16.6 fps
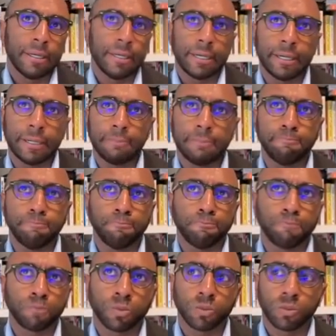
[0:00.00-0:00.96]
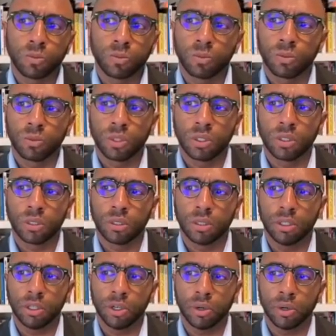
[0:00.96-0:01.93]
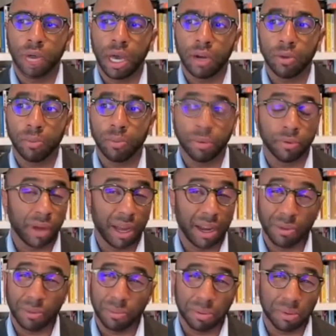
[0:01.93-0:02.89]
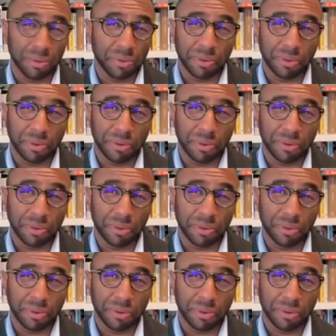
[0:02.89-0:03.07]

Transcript: um, you know i don't i don't